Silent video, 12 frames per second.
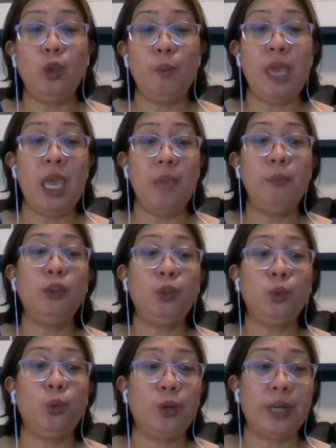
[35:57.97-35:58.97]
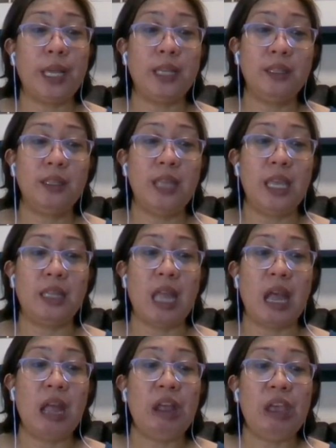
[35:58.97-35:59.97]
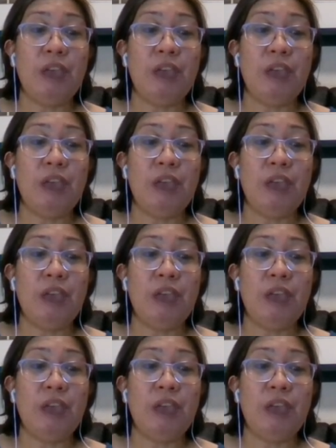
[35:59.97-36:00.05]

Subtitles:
to be able to correct the data